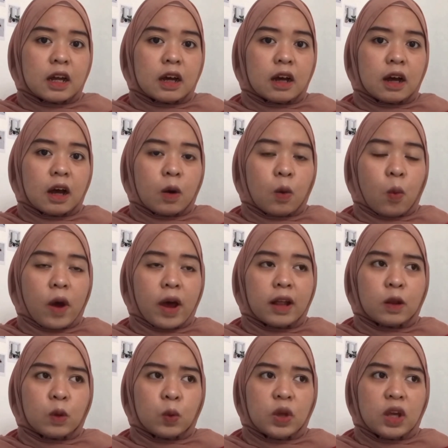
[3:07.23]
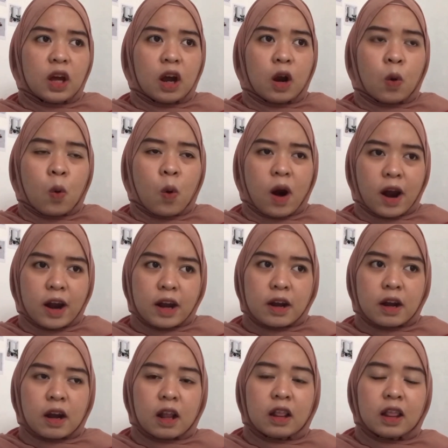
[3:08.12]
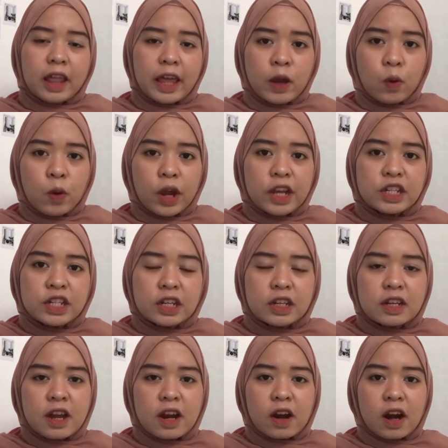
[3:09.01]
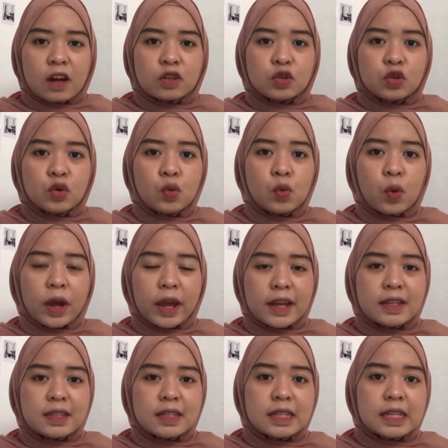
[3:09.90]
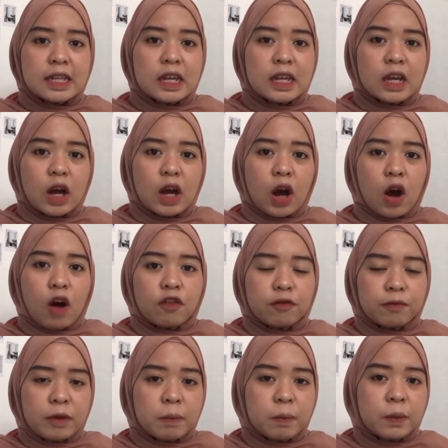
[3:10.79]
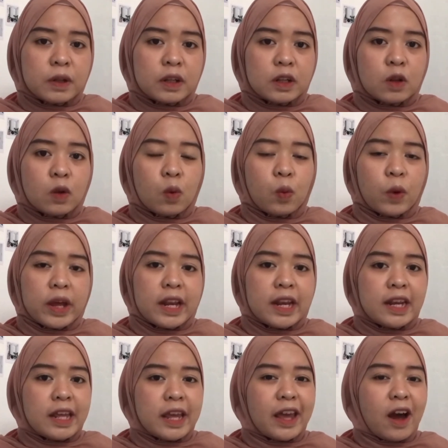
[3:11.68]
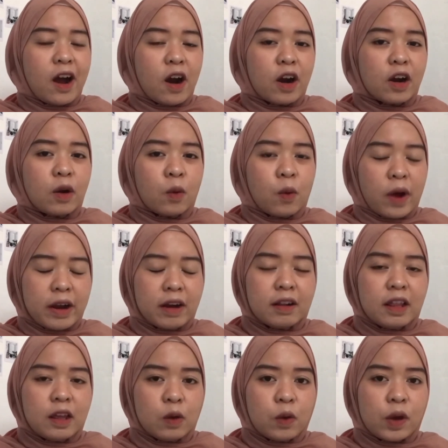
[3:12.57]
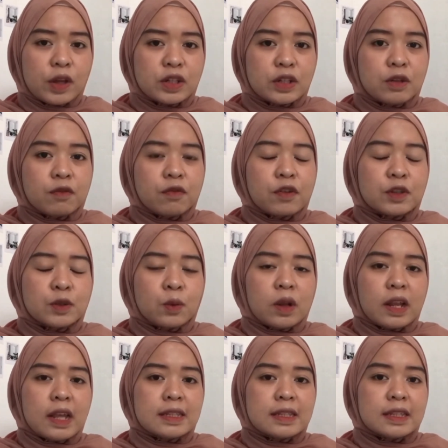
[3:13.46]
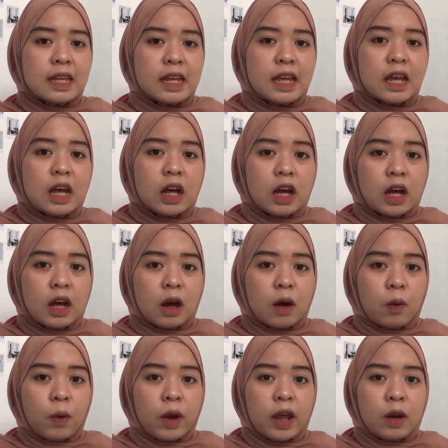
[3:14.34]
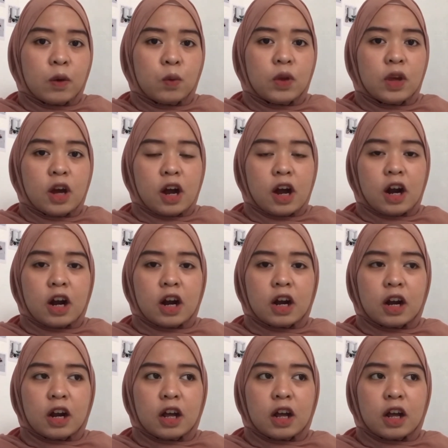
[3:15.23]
while we acquire a language, there are two ways of people when they are acquiring language. The first one is when we are